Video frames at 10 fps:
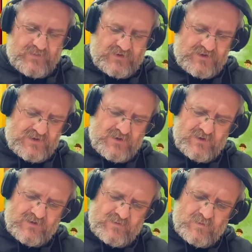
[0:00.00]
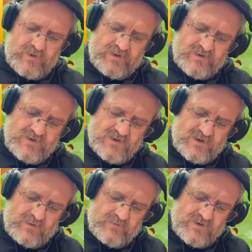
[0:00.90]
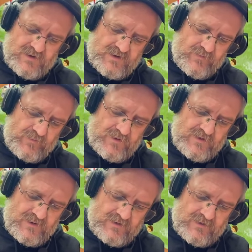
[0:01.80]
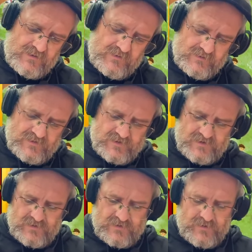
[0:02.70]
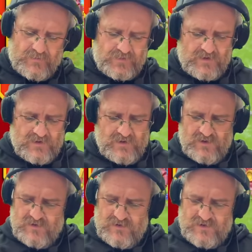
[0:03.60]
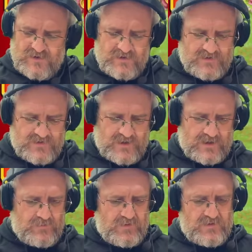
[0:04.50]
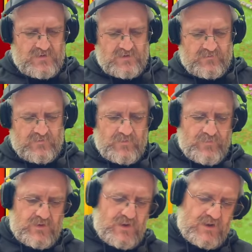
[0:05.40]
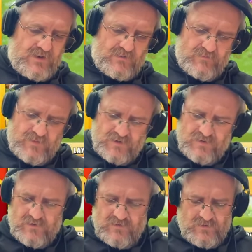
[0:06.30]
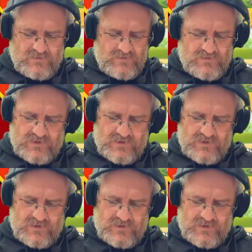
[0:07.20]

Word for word: but it's not quite the same, is it? So, no. Look at that. Beautiful. Edit mode.